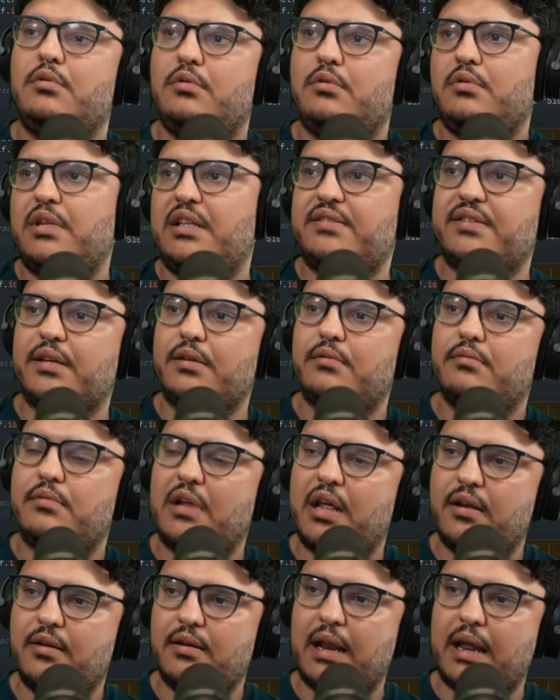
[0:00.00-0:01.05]
That's it.
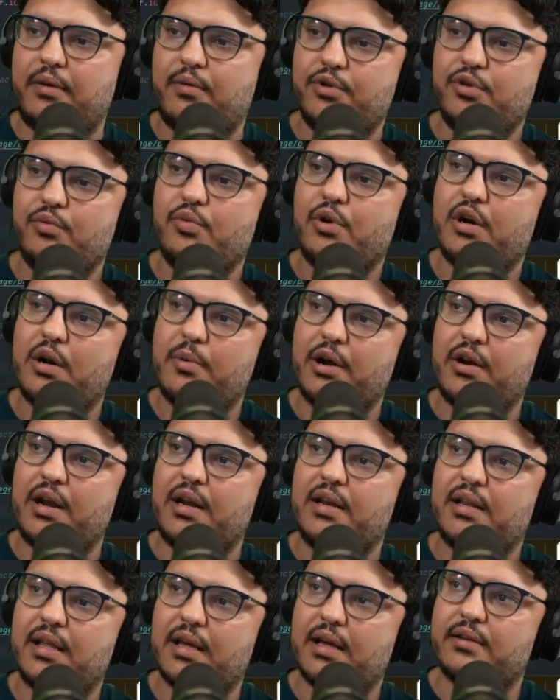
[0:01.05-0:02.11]
And like, we don't worry about
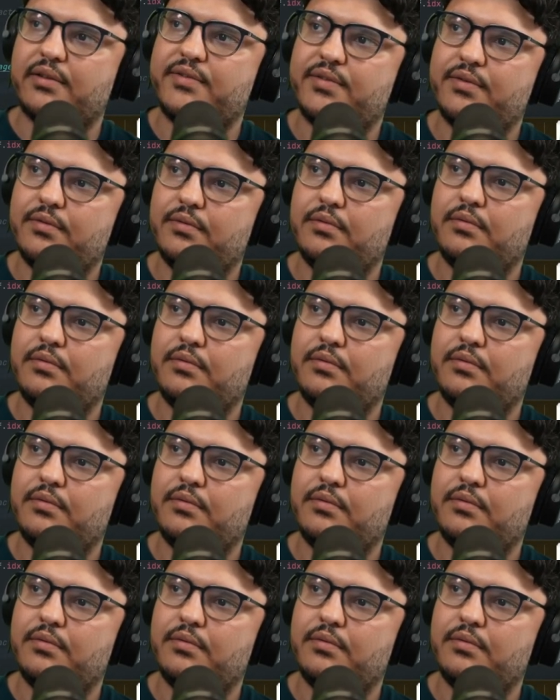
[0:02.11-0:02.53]
anything else.